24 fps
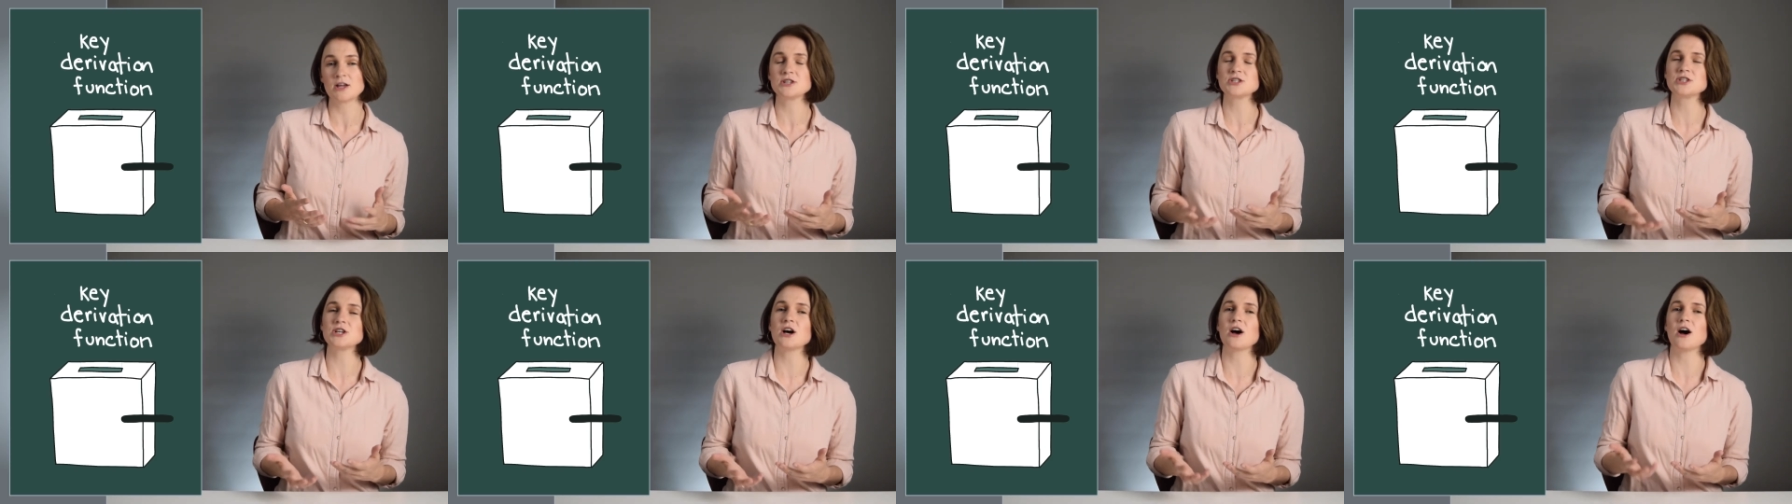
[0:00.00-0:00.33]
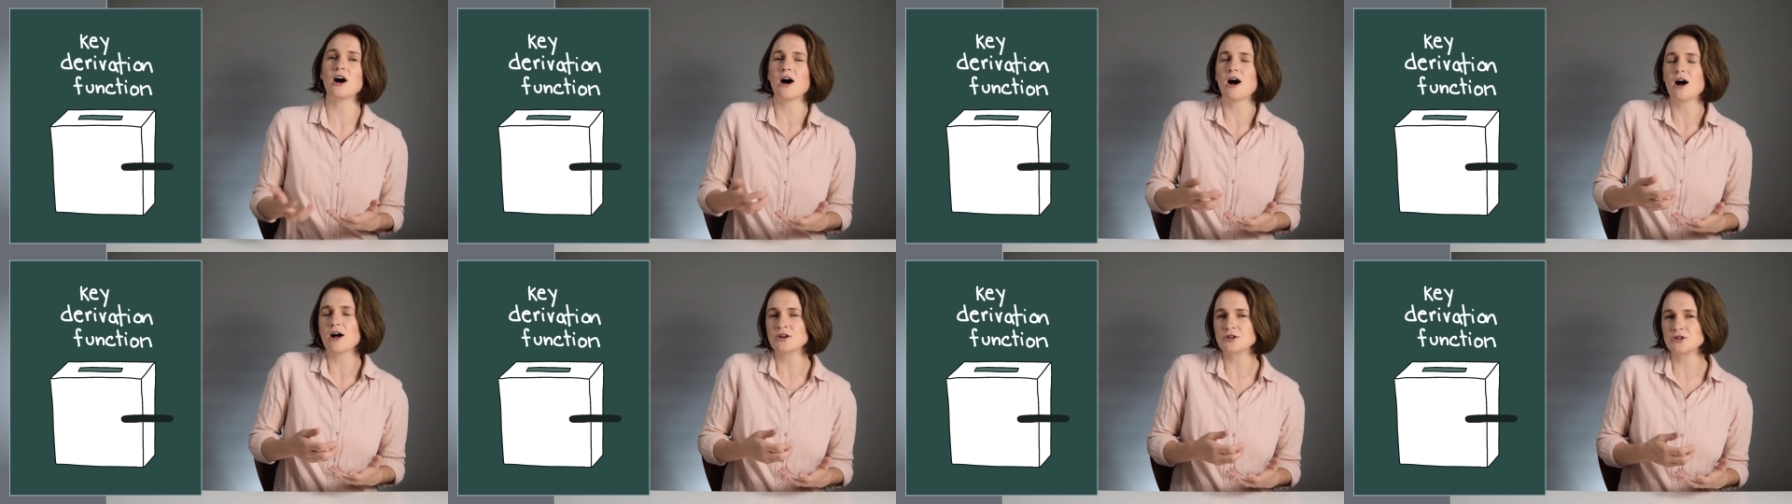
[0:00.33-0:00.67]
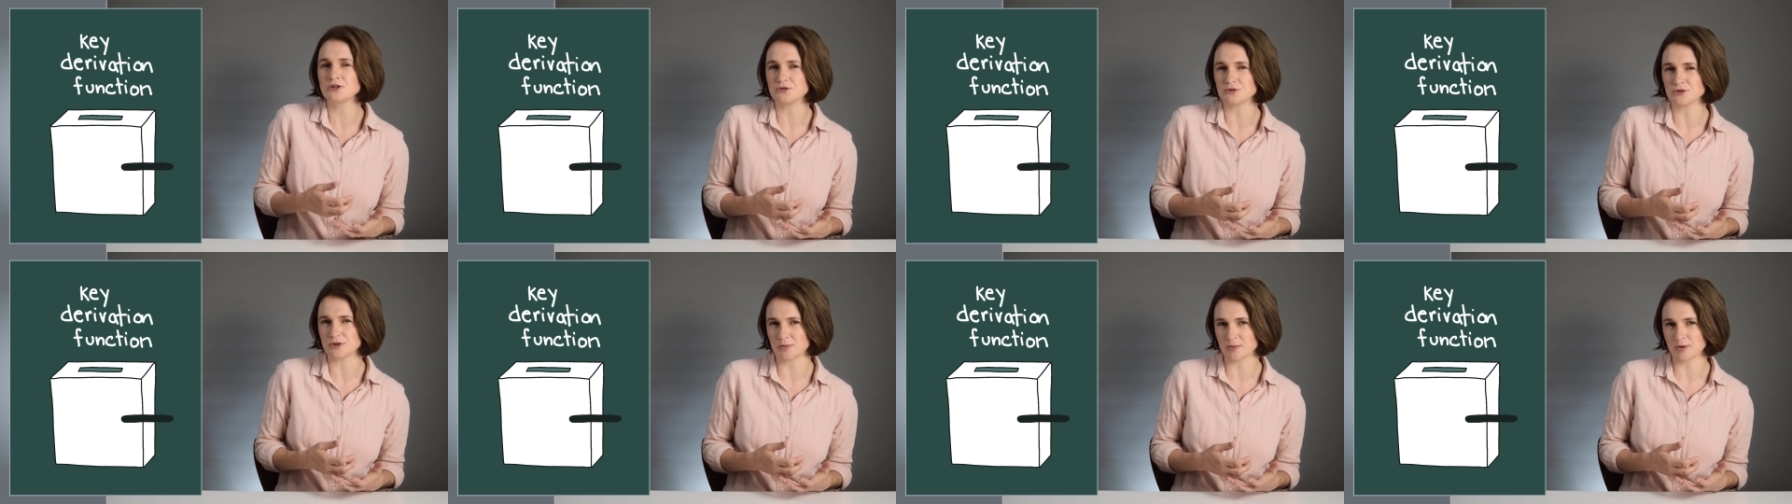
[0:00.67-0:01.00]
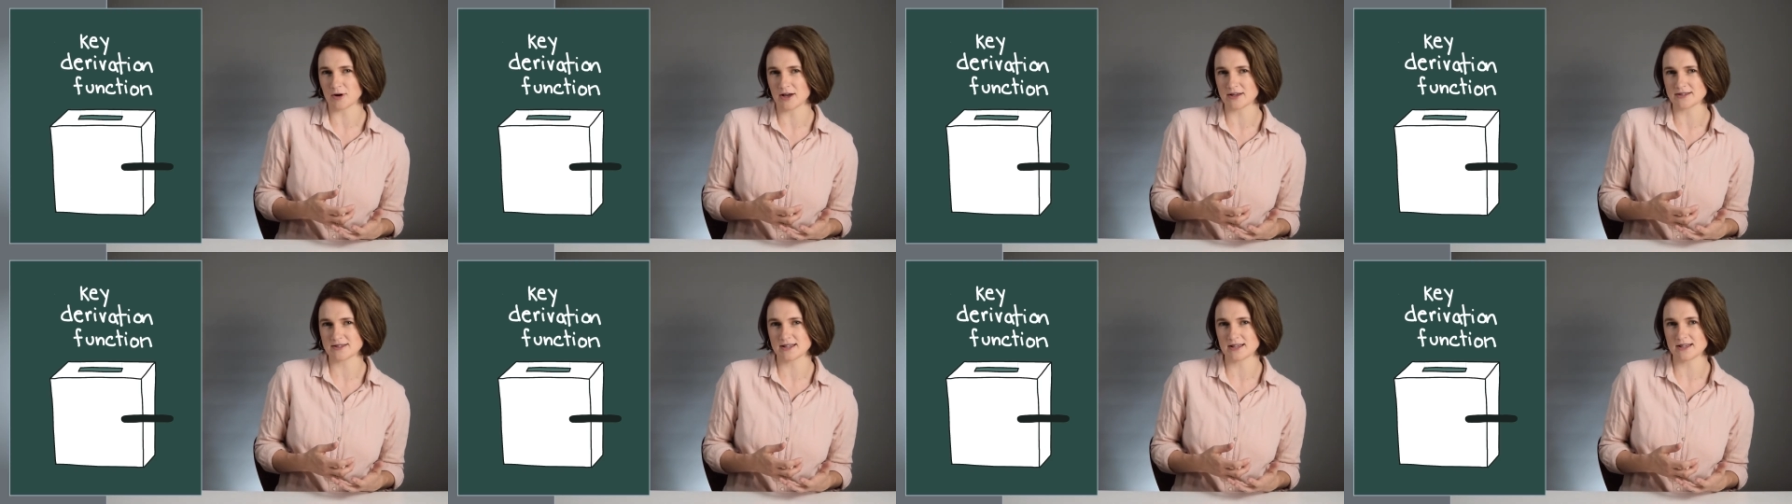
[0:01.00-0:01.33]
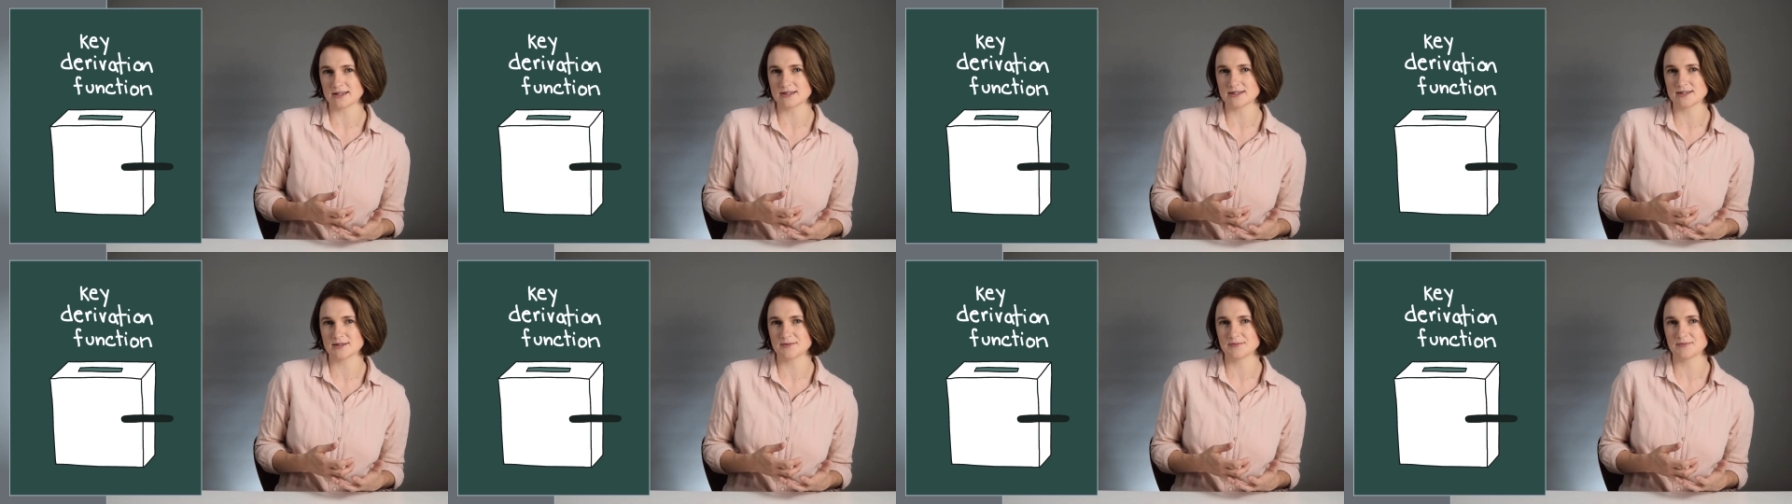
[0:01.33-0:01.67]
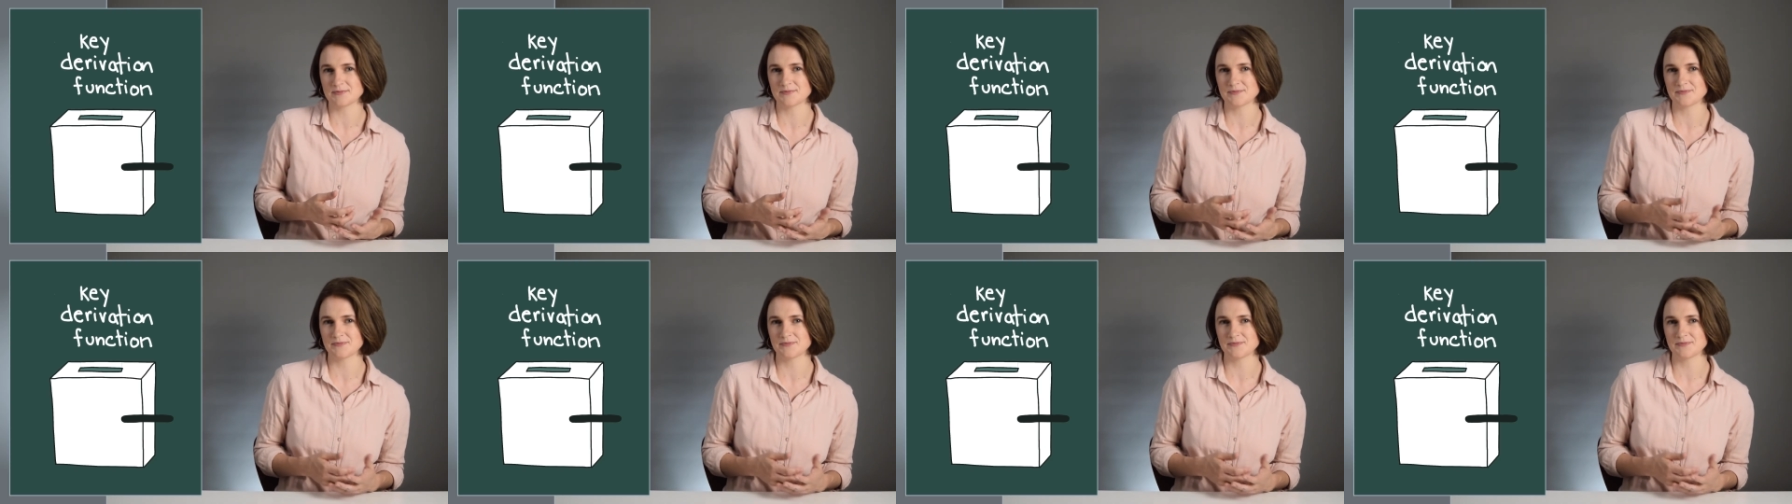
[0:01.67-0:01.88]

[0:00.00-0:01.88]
to undo the process.